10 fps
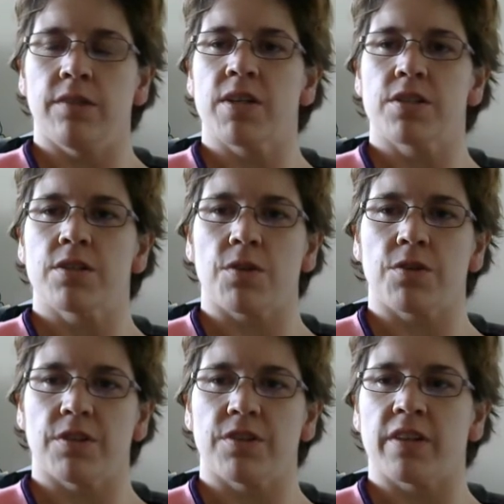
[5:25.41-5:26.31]

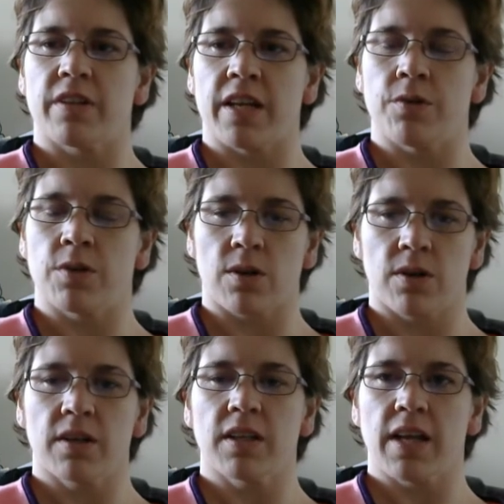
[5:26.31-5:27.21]
resources that you
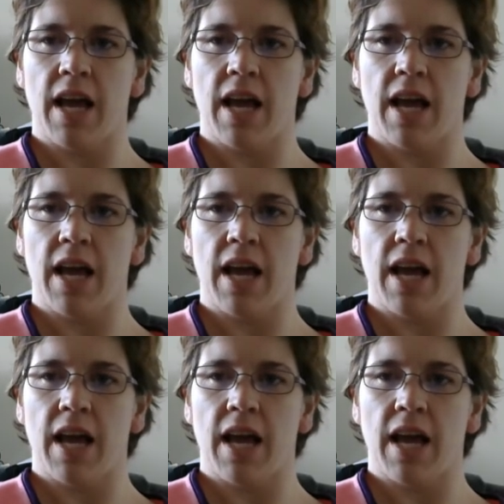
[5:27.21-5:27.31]
currently